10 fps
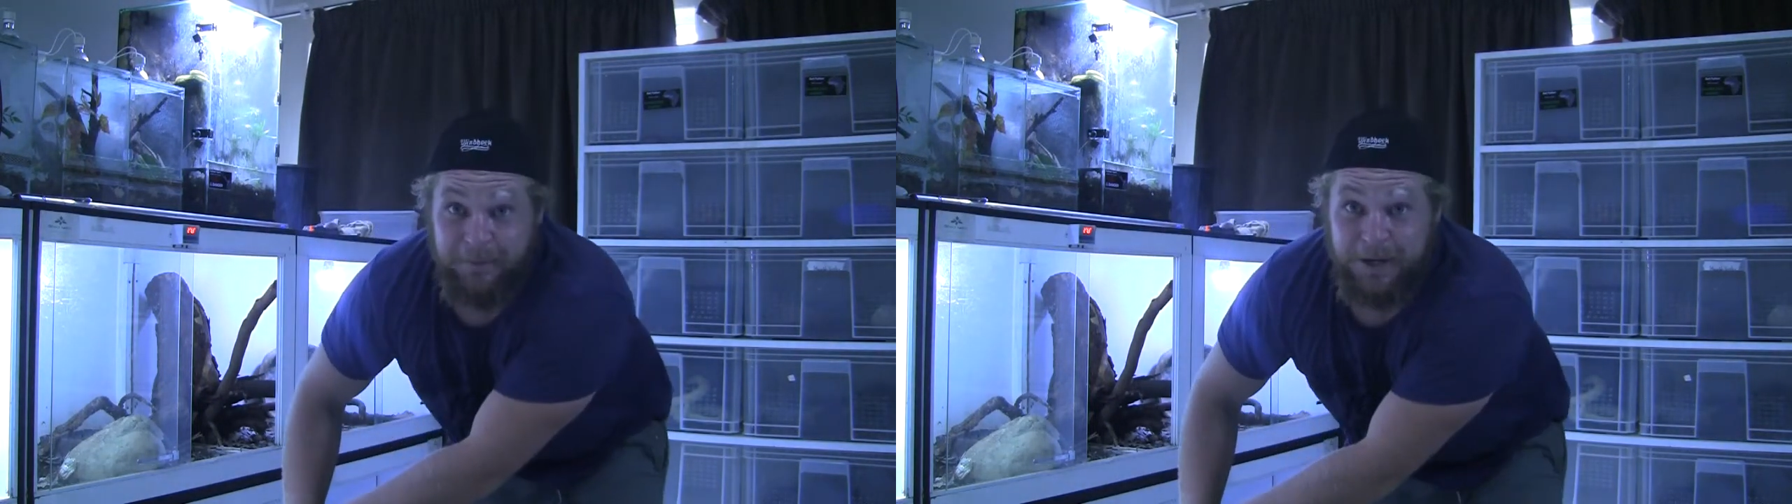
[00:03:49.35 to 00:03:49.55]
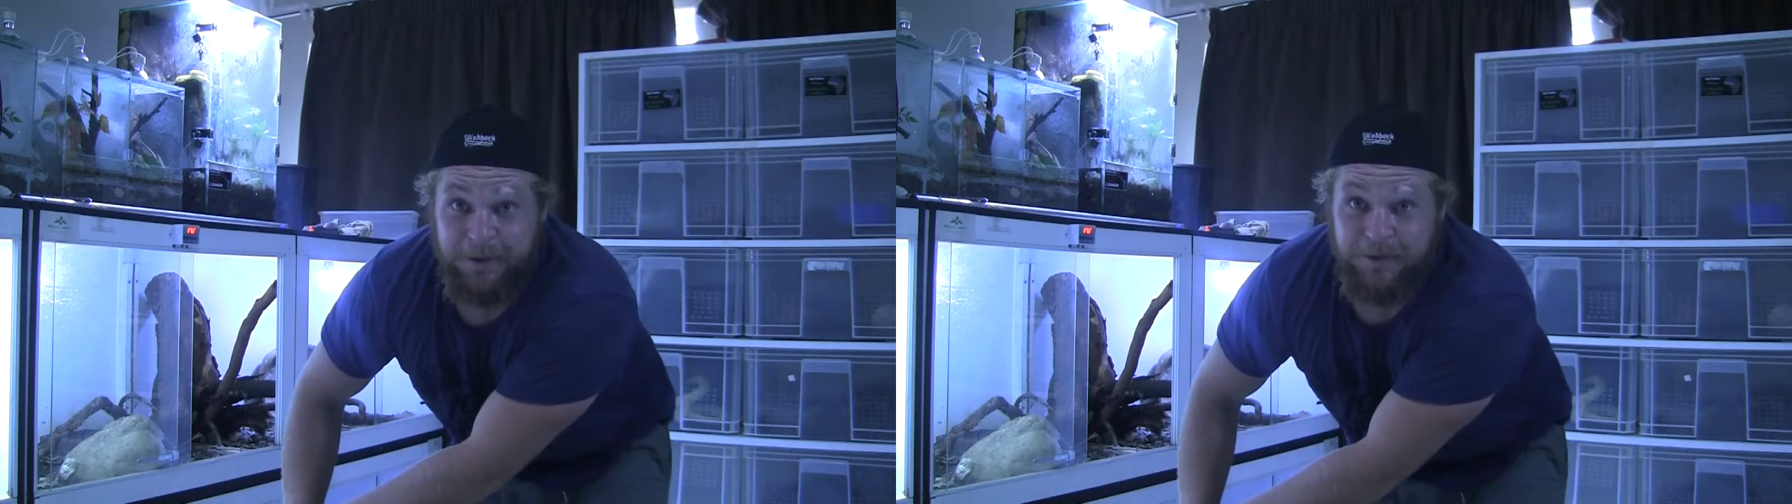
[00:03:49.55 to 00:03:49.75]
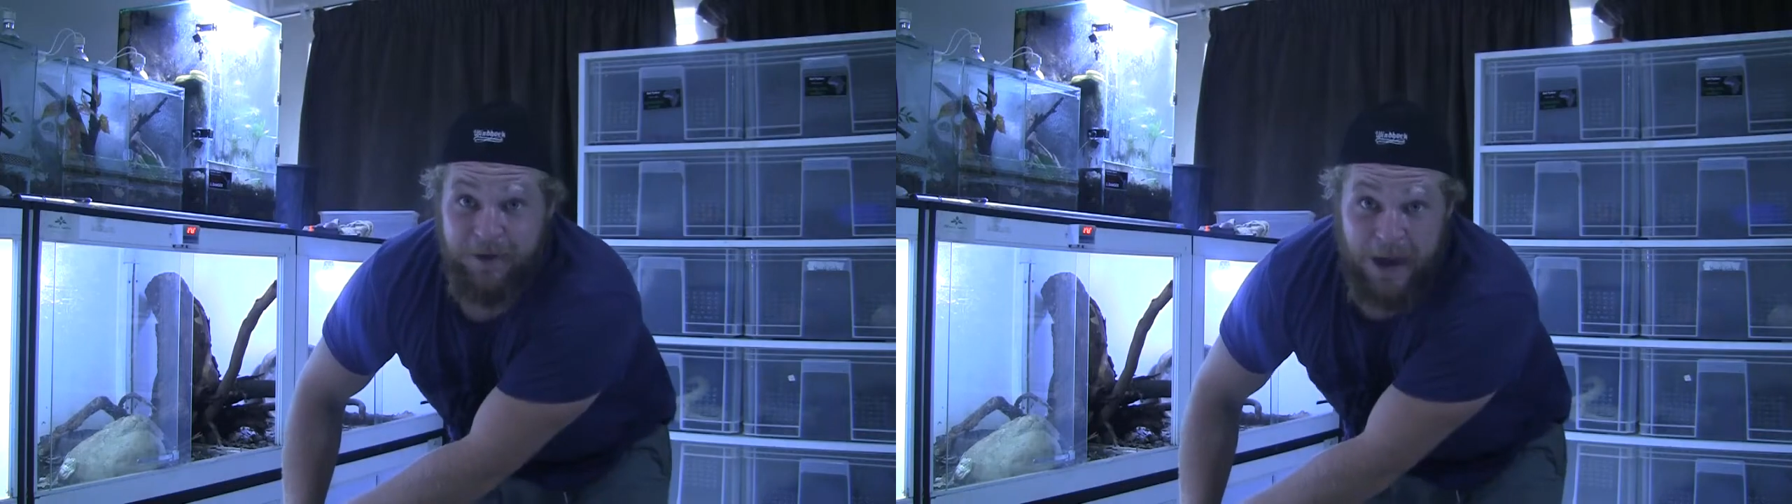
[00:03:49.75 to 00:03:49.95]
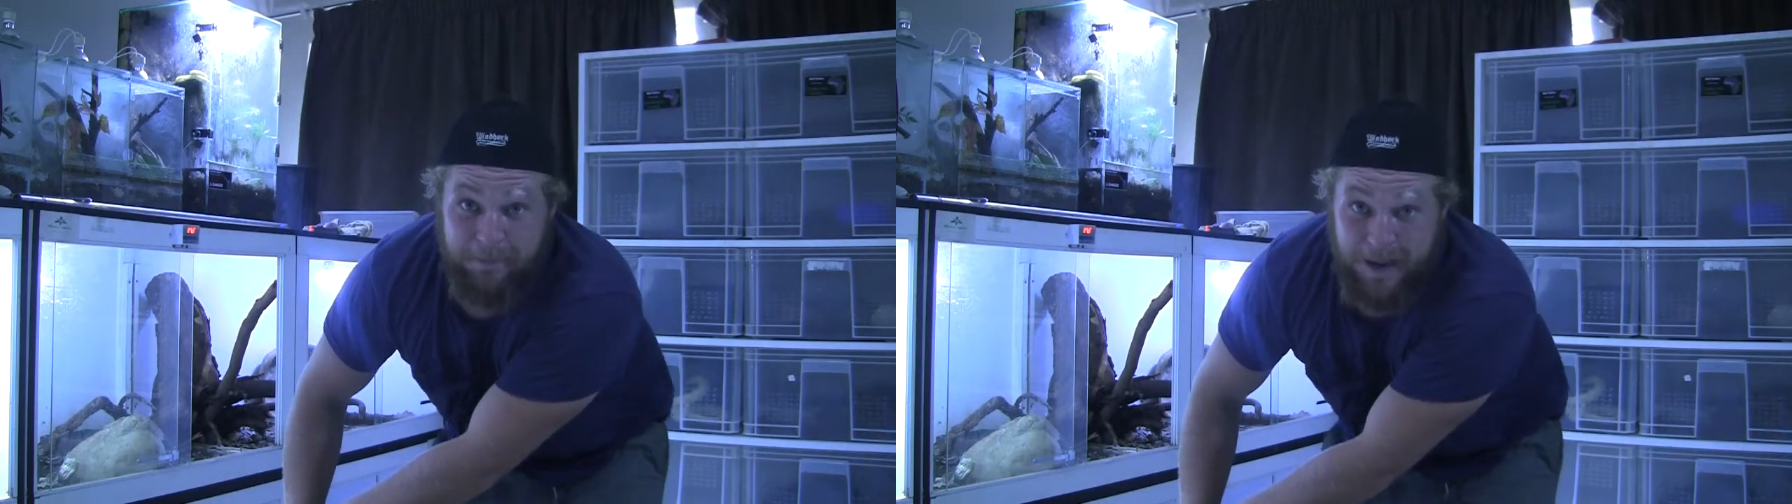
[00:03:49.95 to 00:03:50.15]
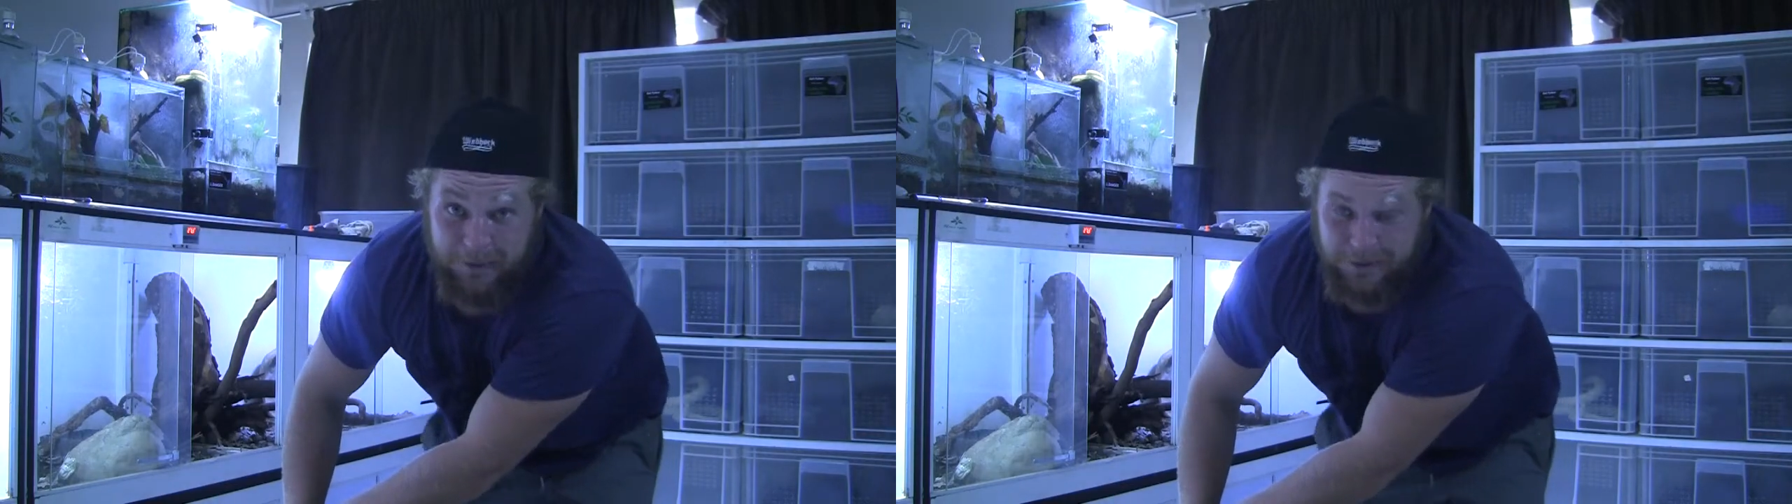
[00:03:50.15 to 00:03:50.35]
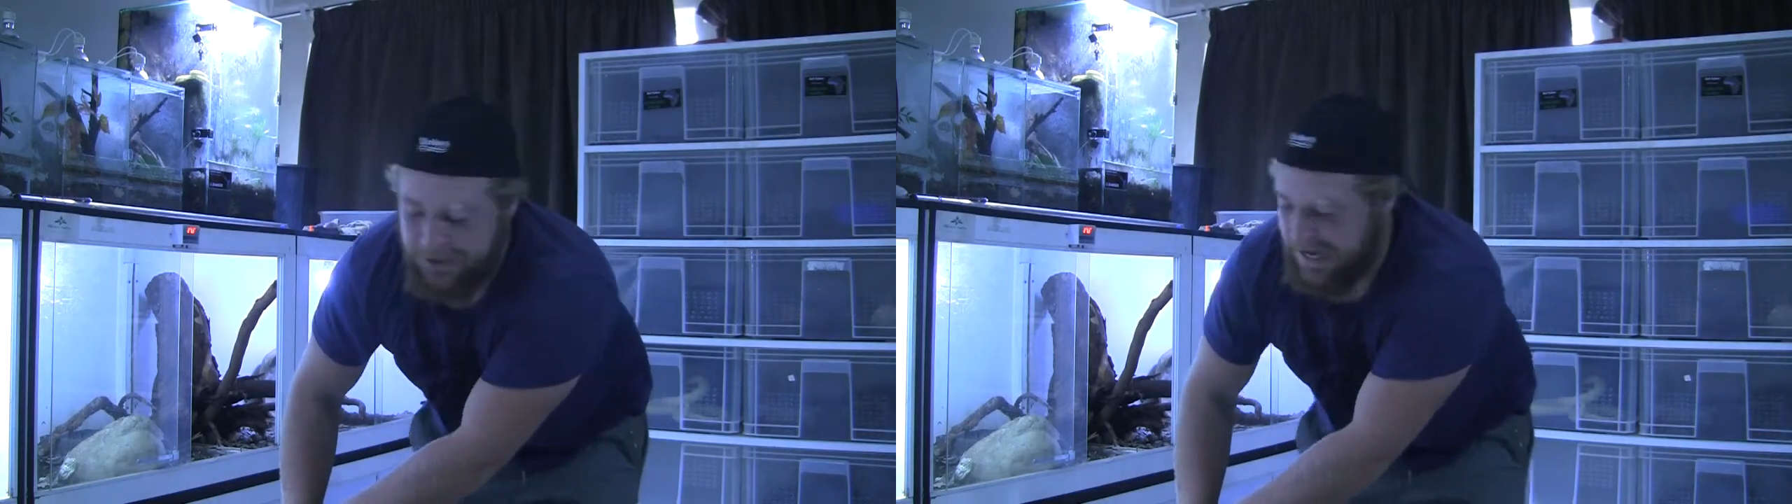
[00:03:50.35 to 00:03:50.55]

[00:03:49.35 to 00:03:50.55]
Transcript: I'm going to be right back with you